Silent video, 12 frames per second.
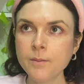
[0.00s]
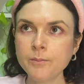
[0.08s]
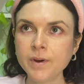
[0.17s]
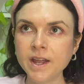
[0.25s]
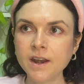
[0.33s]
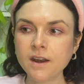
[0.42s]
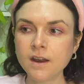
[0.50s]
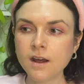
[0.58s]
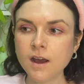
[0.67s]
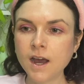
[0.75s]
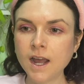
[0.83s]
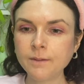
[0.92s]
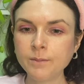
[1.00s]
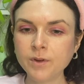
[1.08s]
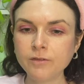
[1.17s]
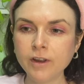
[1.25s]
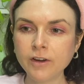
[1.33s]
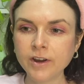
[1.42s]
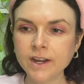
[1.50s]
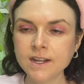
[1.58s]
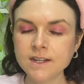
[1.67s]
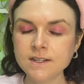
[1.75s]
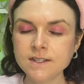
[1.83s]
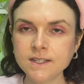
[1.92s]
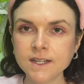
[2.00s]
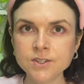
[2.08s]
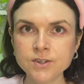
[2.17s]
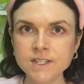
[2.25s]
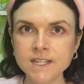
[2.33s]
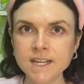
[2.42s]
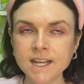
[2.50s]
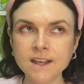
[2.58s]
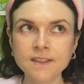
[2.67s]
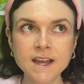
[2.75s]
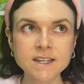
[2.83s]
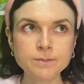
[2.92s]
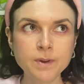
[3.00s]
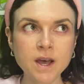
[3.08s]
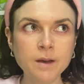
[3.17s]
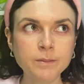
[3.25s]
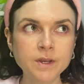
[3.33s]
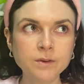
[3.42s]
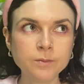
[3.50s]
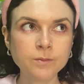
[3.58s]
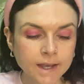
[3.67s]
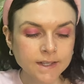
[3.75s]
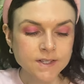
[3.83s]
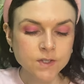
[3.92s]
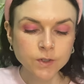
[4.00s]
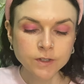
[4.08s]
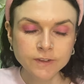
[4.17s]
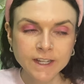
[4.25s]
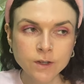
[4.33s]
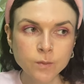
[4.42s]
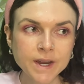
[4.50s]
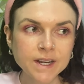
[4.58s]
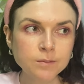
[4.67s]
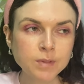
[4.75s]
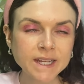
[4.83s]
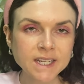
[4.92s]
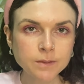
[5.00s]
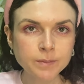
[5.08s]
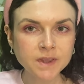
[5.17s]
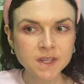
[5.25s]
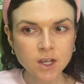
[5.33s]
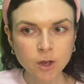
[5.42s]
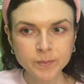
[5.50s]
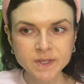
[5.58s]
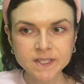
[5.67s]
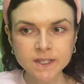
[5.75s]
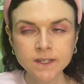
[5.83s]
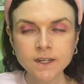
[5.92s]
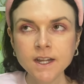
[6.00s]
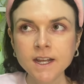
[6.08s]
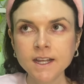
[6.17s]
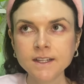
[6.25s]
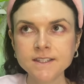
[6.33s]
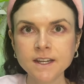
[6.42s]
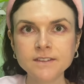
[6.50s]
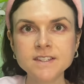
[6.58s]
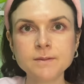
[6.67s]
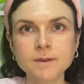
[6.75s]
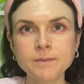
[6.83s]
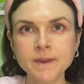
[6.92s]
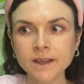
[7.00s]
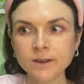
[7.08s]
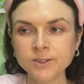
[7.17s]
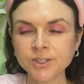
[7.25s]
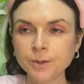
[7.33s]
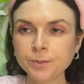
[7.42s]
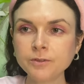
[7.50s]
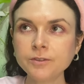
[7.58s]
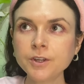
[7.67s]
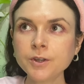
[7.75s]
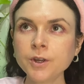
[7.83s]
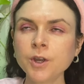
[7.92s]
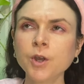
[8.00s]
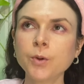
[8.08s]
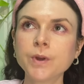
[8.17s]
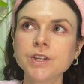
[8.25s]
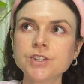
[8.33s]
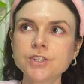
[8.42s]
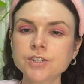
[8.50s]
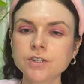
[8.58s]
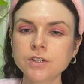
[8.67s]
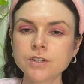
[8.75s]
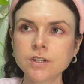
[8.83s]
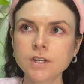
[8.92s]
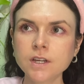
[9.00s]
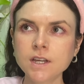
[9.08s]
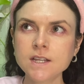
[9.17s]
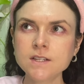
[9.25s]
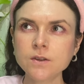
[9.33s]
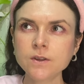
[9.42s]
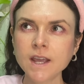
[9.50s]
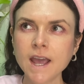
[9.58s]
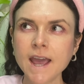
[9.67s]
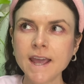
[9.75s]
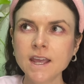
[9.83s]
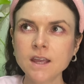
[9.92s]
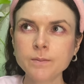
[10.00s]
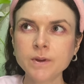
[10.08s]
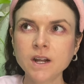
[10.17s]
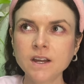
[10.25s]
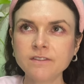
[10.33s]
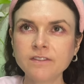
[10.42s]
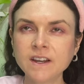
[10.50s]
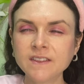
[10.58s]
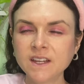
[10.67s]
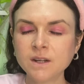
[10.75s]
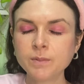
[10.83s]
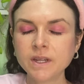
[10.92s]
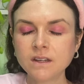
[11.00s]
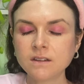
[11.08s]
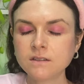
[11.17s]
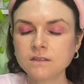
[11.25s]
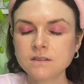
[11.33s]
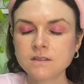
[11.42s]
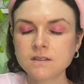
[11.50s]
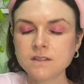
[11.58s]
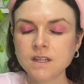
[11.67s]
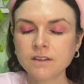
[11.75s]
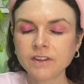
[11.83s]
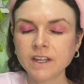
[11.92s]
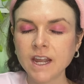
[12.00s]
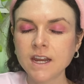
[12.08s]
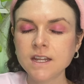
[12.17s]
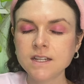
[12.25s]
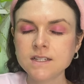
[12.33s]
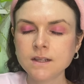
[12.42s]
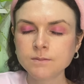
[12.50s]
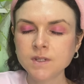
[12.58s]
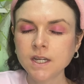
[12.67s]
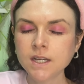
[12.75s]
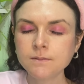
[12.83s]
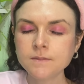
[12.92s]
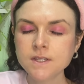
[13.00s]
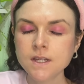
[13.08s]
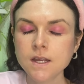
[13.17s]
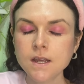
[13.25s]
But I'm very sensory seeking in that department. It's sort of like a weighted blanket, but the opposite, instead of something being on top of you, which is okay, but I find that a bit suffocating sometimes.